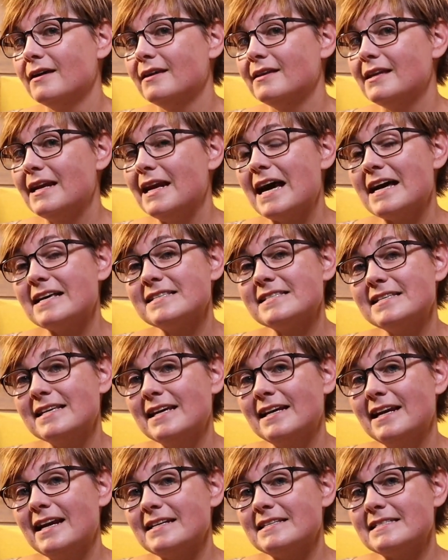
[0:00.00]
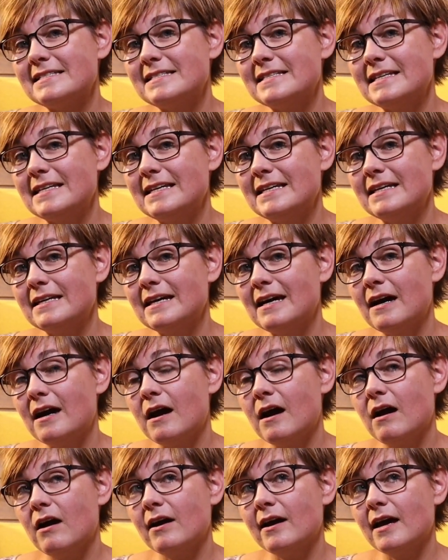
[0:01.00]
The last sea glass tea,
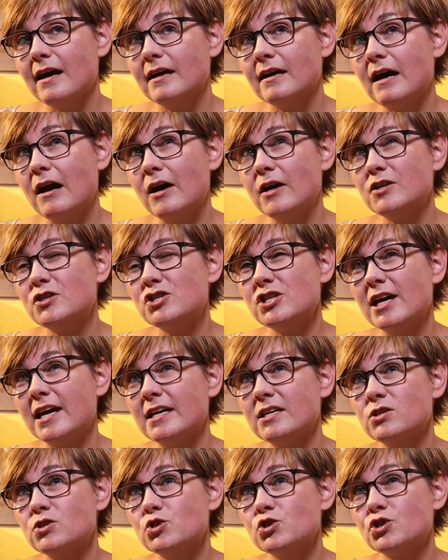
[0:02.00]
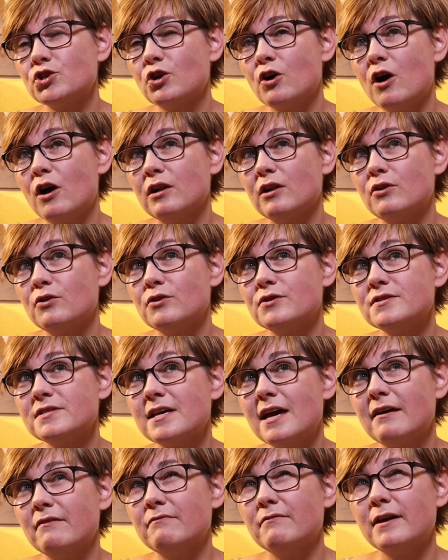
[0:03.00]
I changed colors
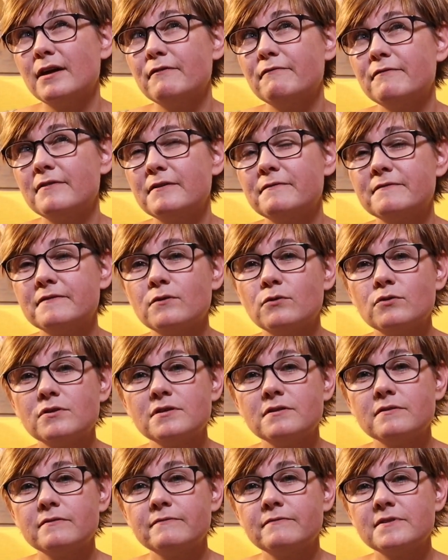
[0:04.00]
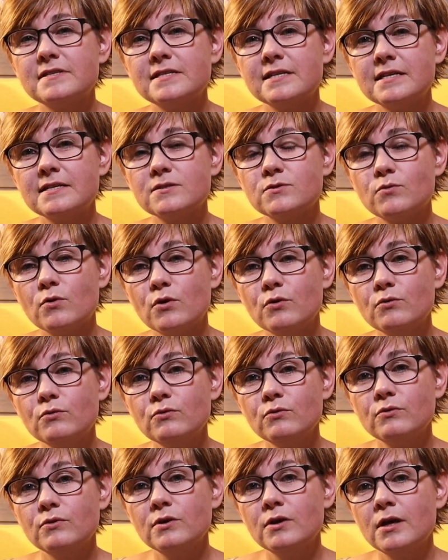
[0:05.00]
every 5th or 6th row,
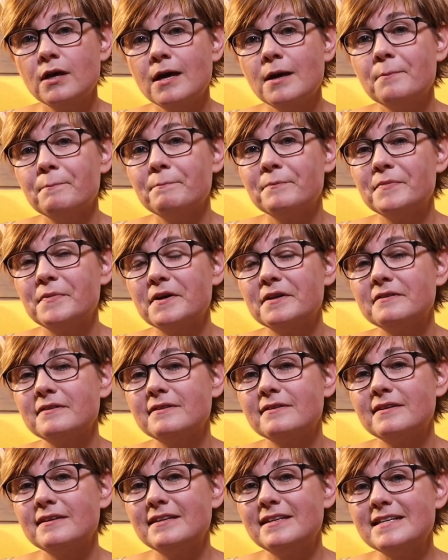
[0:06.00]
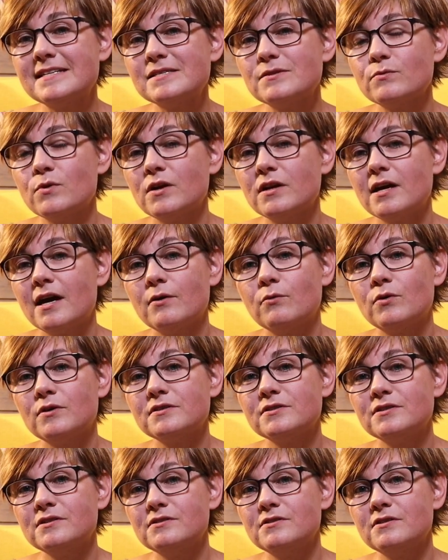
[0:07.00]
but this one I
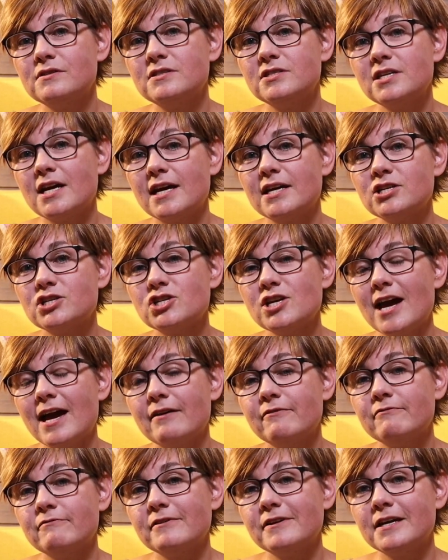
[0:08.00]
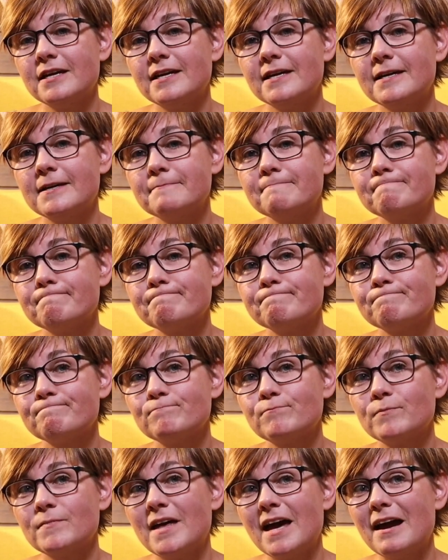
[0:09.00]
wanted to change every
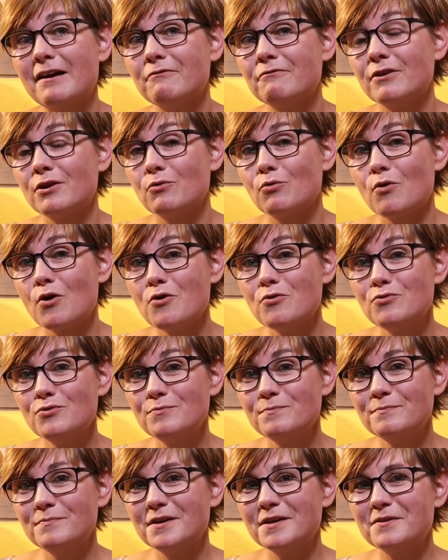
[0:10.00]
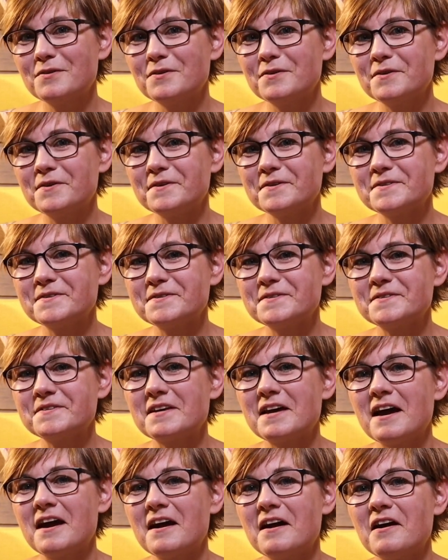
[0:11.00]
row because
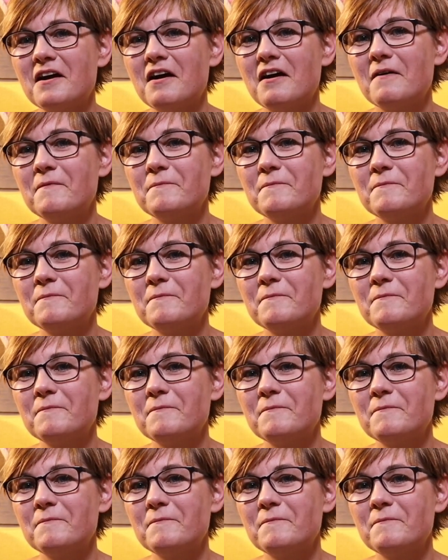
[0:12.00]
I